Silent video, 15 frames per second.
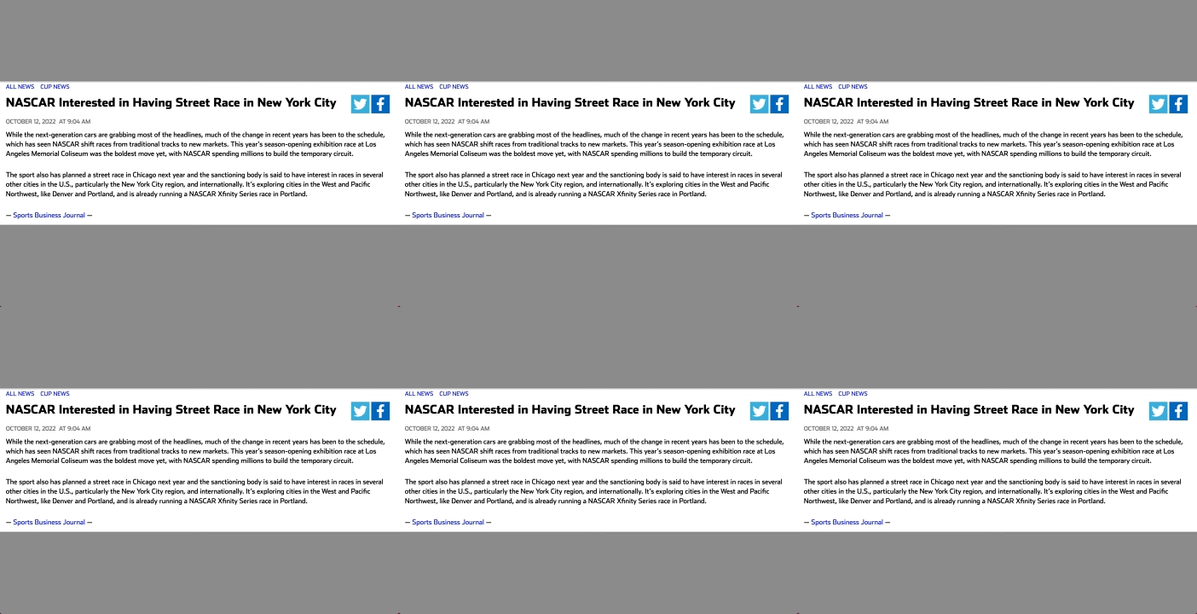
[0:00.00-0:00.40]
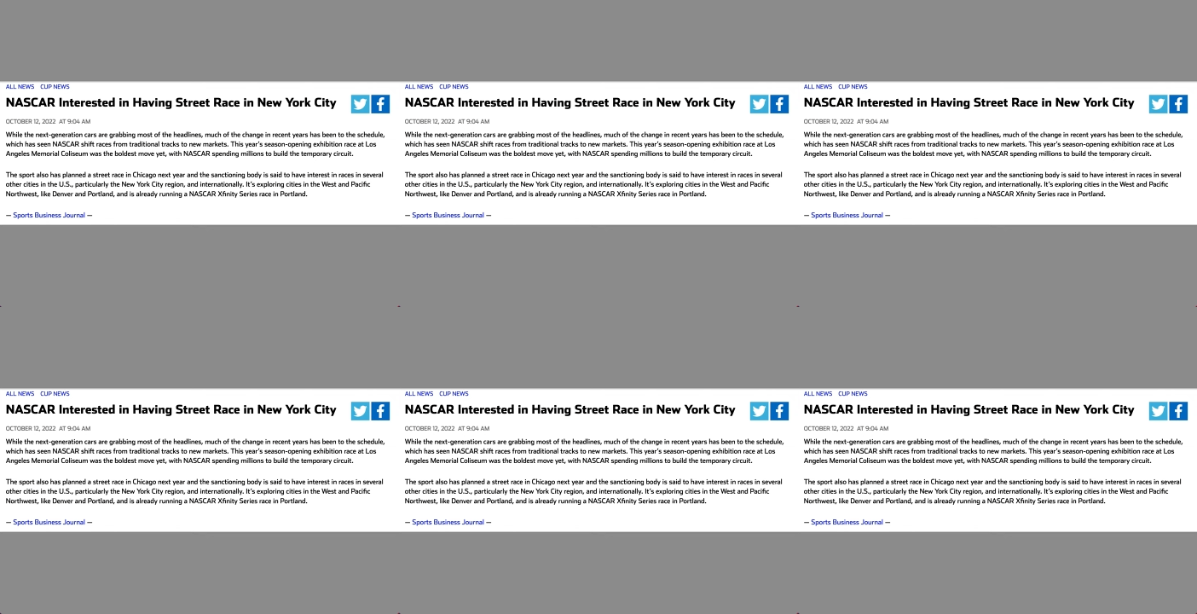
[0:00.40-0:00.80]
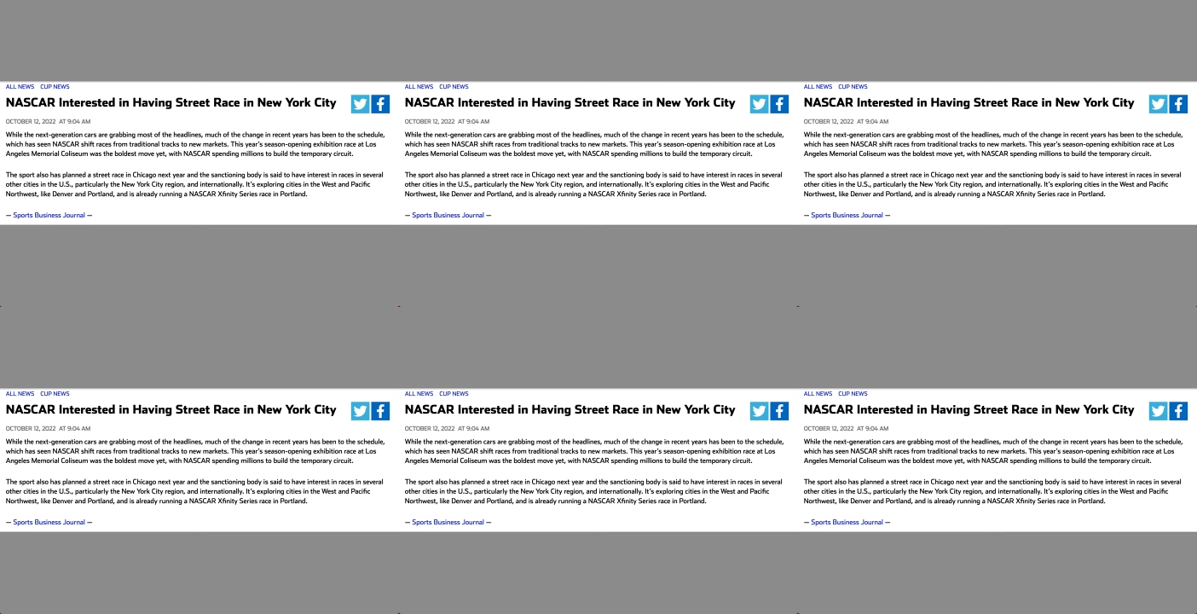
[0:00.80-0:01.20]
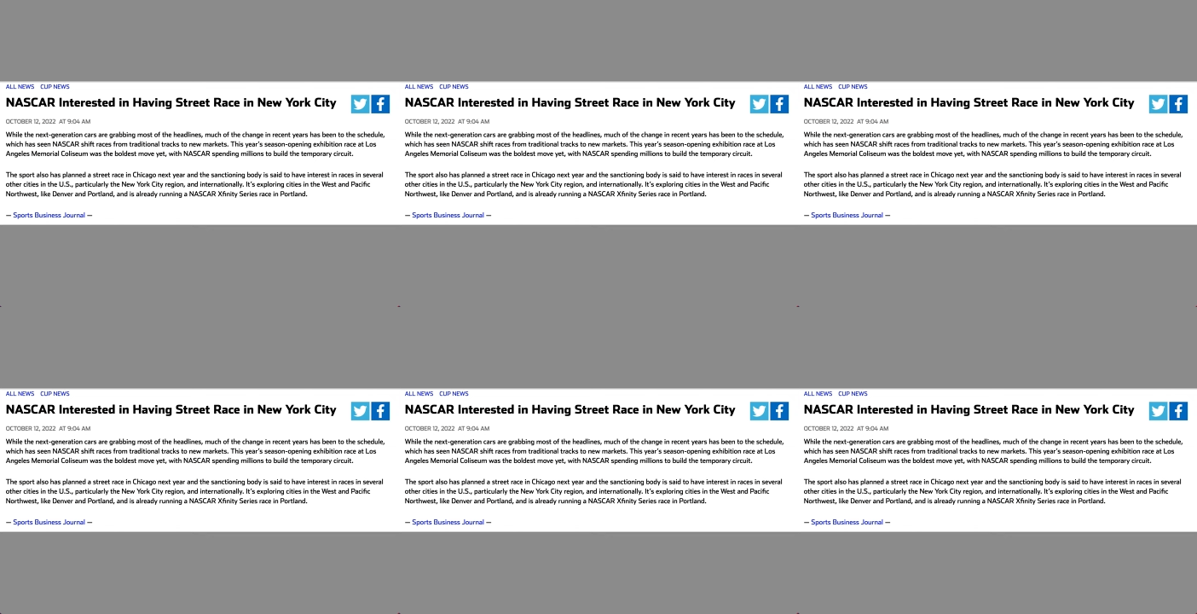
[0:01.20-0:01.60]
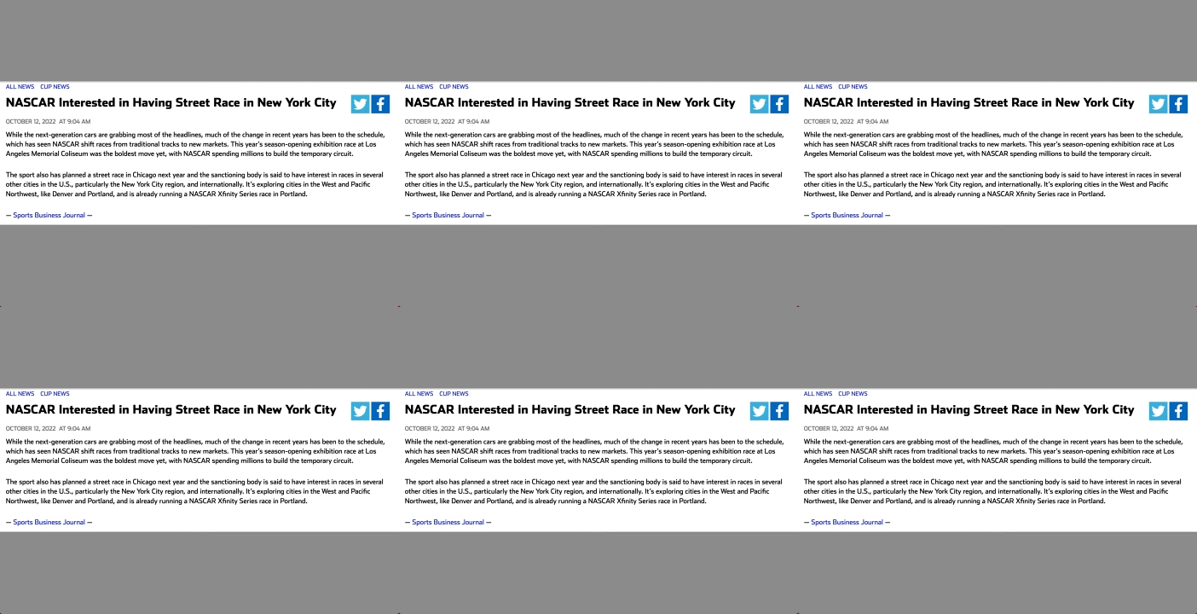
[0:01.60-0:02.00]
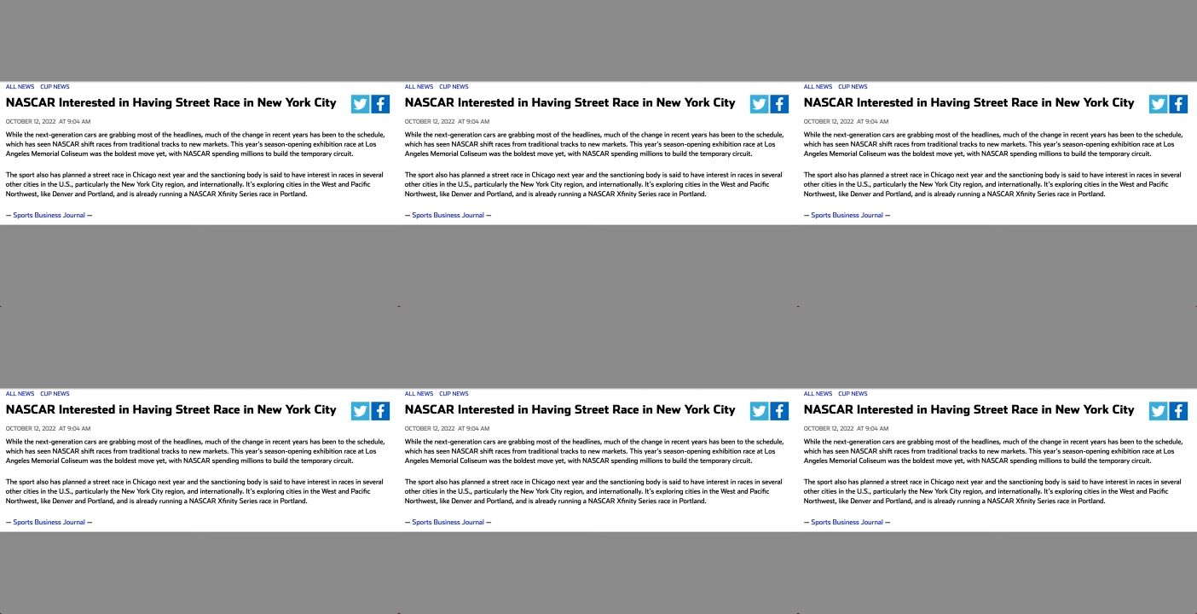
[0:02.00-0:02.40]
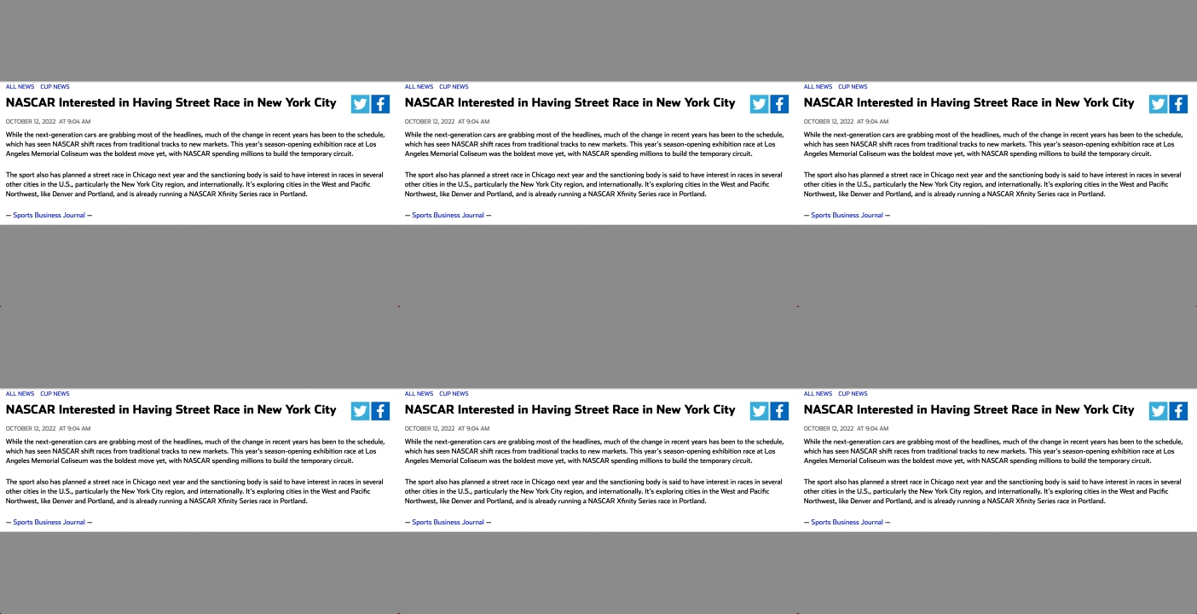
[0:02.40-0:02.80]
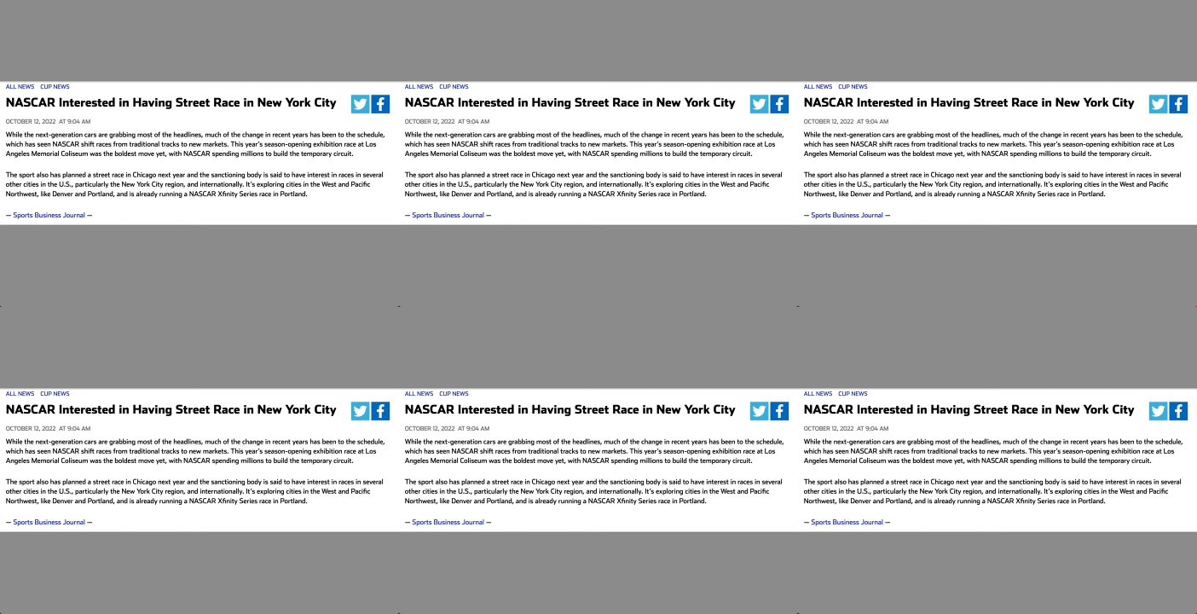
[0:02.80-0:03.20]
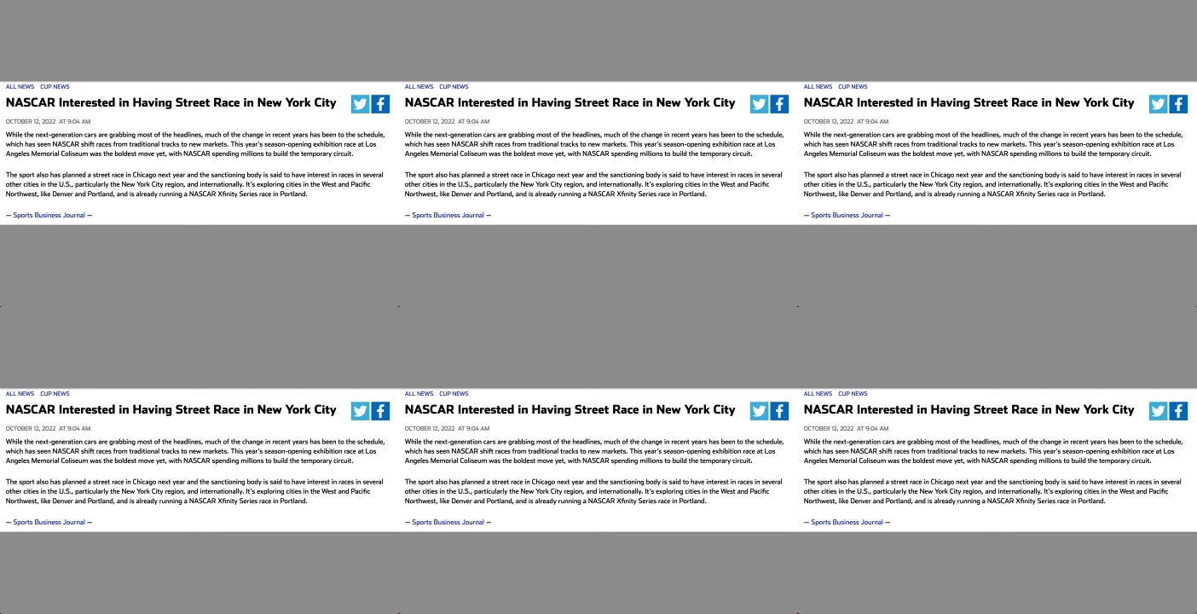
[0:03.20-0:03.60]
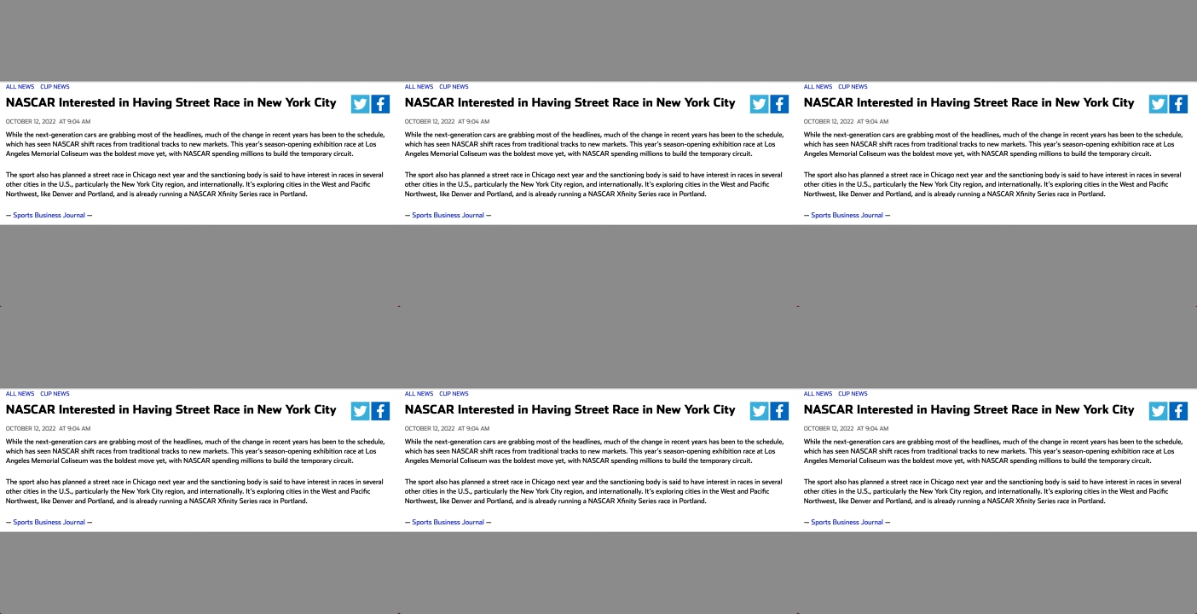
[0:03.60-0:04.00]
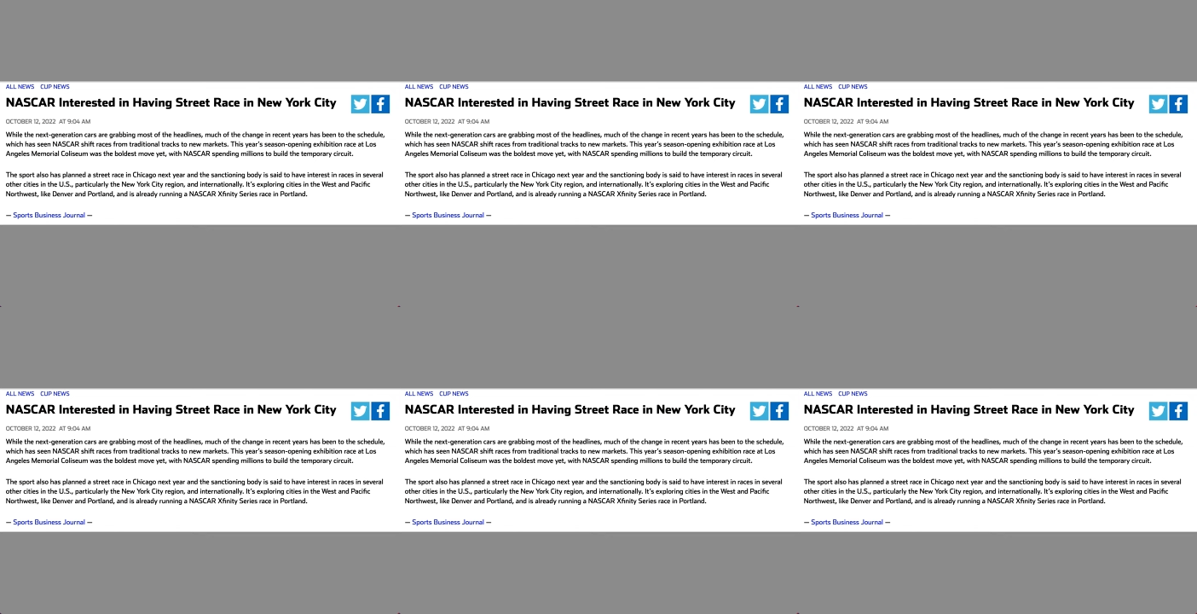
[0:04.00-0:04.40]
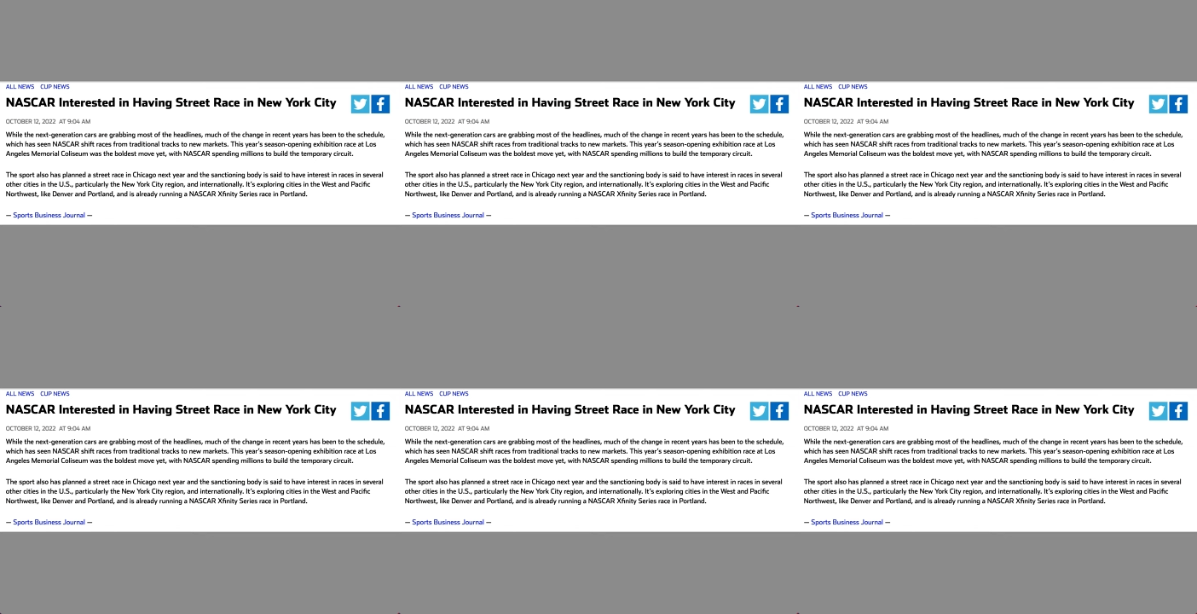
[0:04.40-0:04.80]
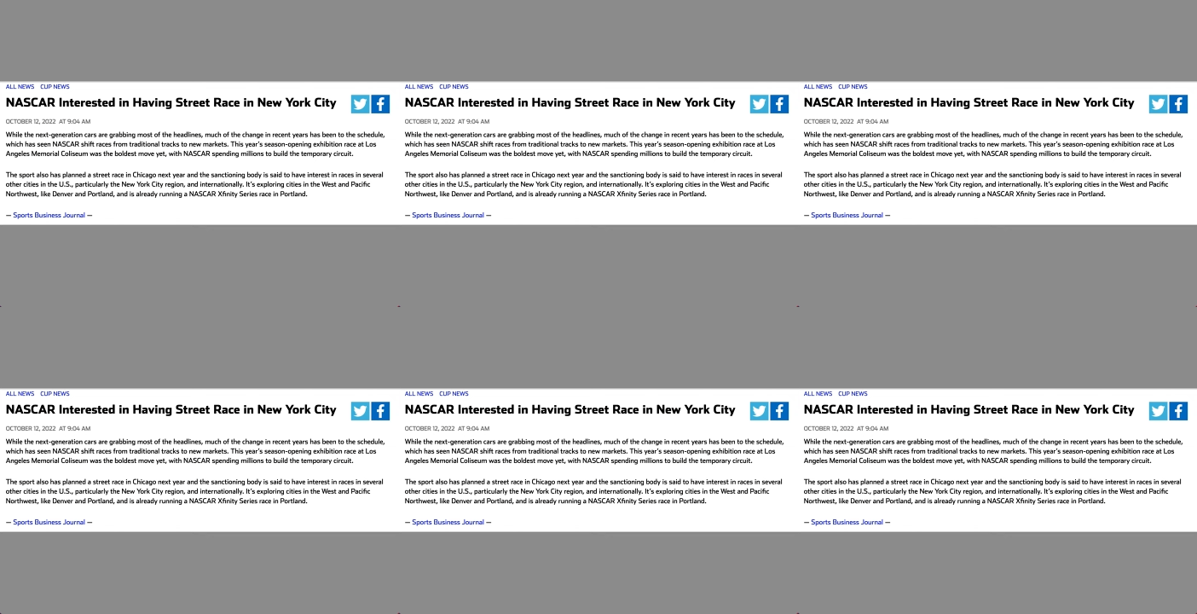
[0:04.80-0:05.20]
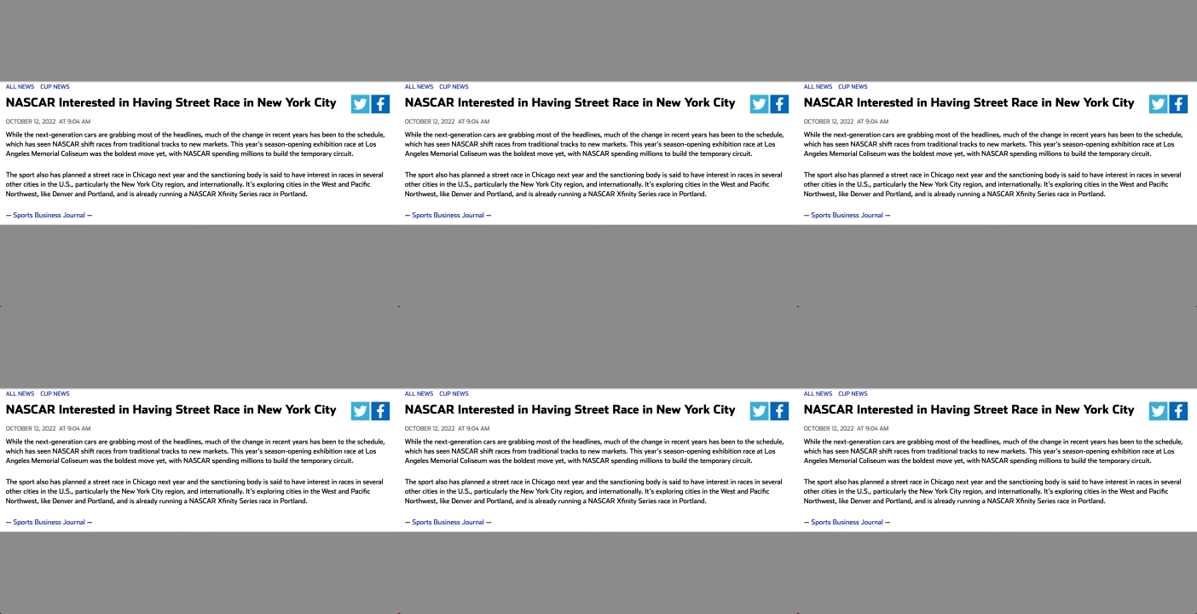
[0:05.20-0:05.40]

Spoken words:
(no speaker visible)